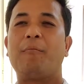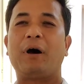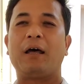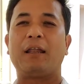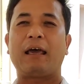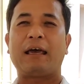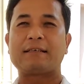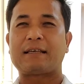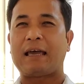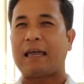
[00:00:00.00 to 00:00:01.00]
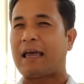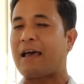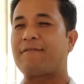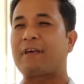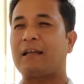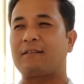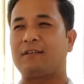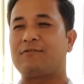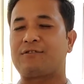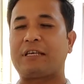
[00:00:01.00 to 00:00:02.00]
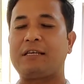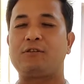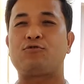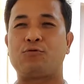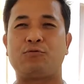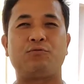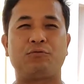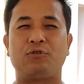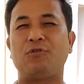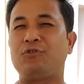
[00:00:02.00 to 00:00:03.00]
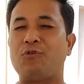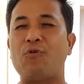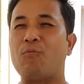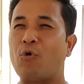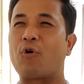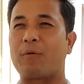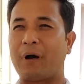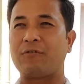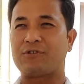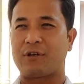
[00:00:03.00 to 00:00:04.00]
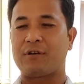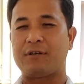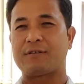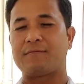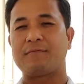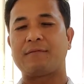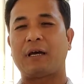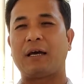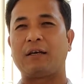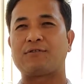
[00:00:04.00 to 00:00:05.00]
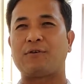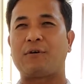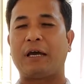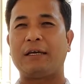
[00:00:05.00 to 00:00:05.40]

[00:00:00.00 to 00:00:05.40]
But as I had that zeal to know more about journalism, so